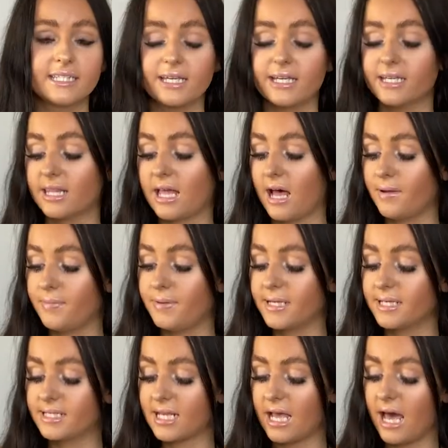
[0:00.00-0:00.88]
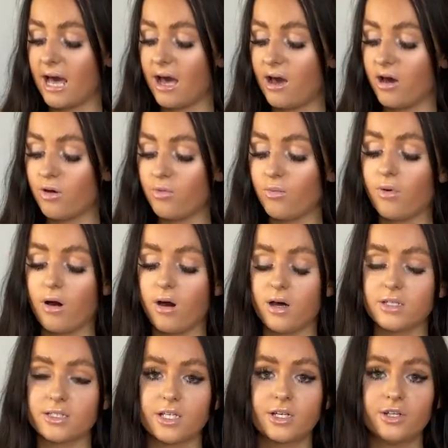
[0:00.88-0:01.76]
thing that I picked out
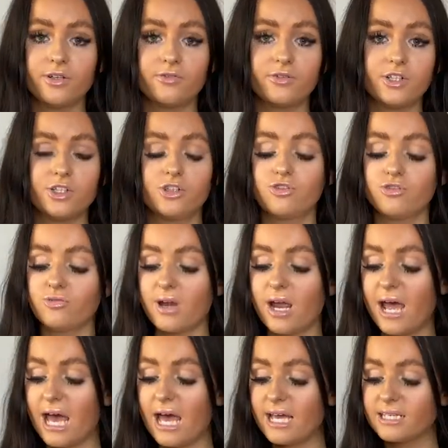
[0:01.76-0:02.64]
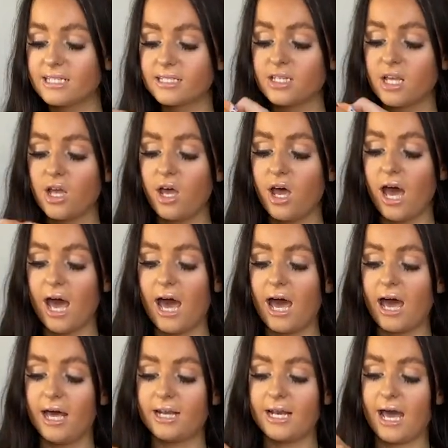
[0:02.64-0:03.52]
was another dress,
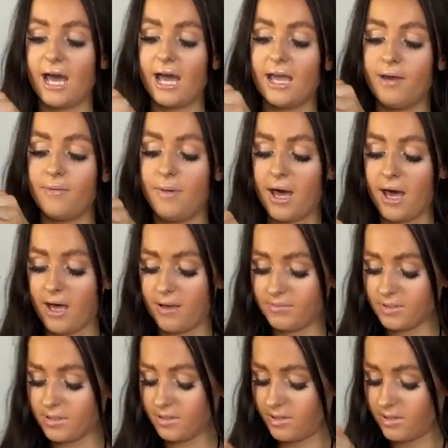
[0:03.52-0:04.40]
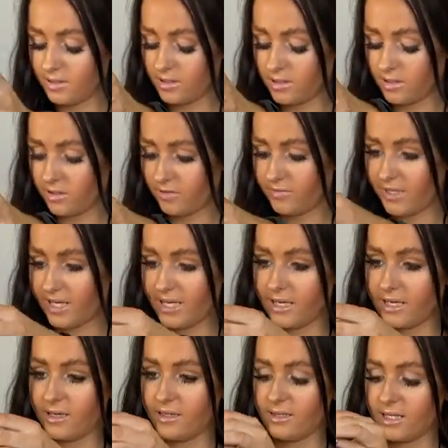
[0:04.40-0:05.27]
and I am absolutely
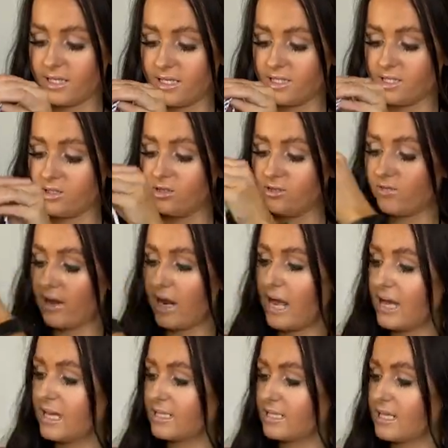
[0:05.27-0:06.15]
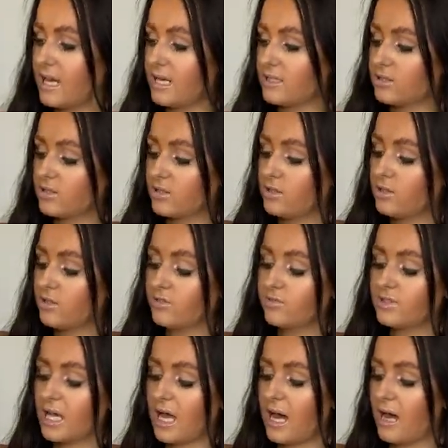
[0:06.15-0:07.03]
loving this dress. I just
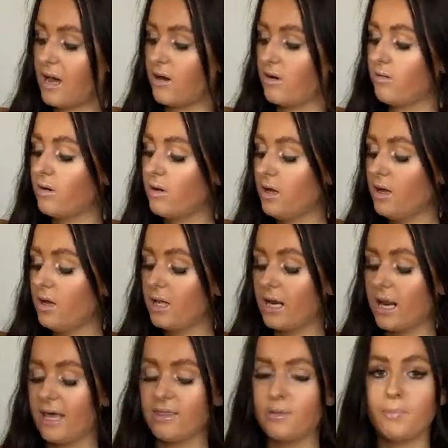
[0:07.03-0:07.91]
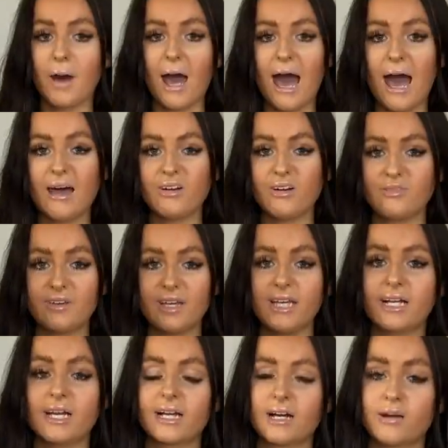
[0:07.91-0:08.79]
loved how like the pattern of
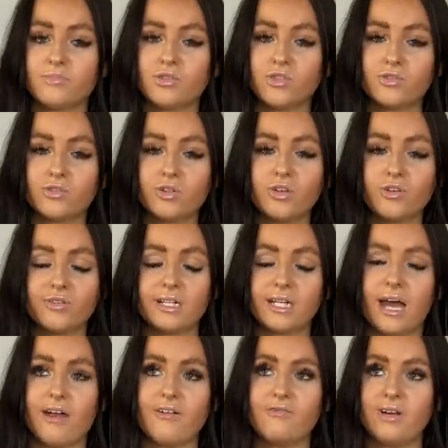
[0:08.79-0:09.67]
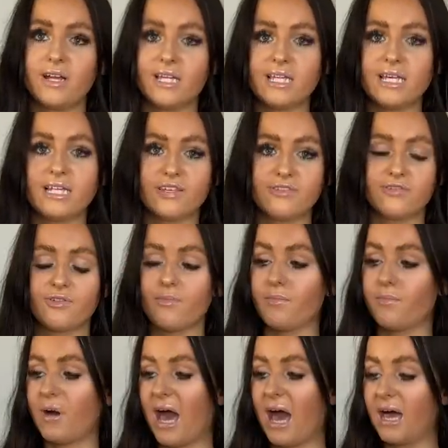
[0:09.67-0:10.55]
it, like I'm just loving like really
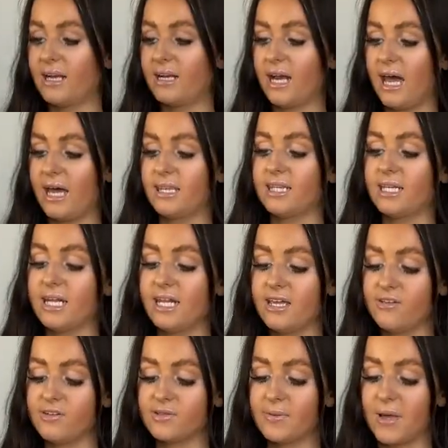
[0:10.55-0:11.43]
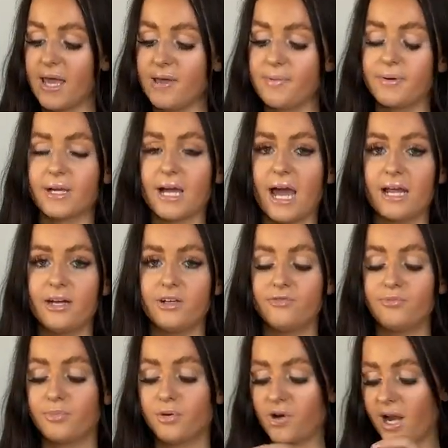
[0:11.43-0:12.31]
different pattern, like the newspaper kind
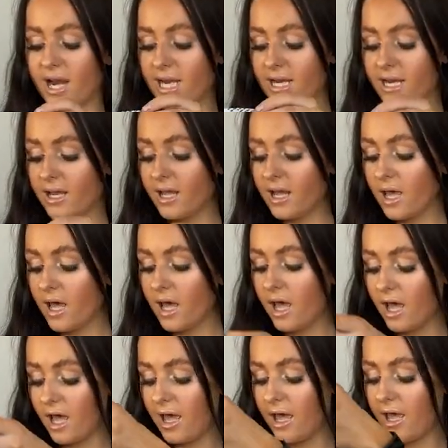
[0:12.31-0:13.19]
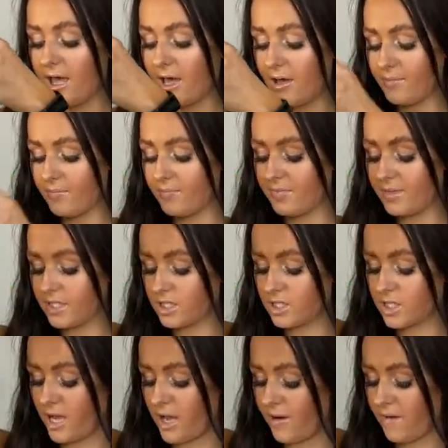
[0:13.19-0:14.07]
of print.
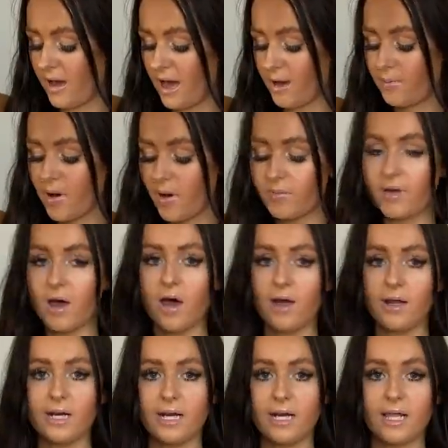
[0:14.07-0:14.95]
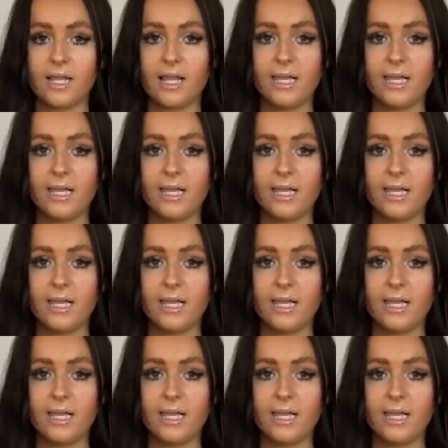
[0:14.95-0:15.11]
So I'll pop it on and I'll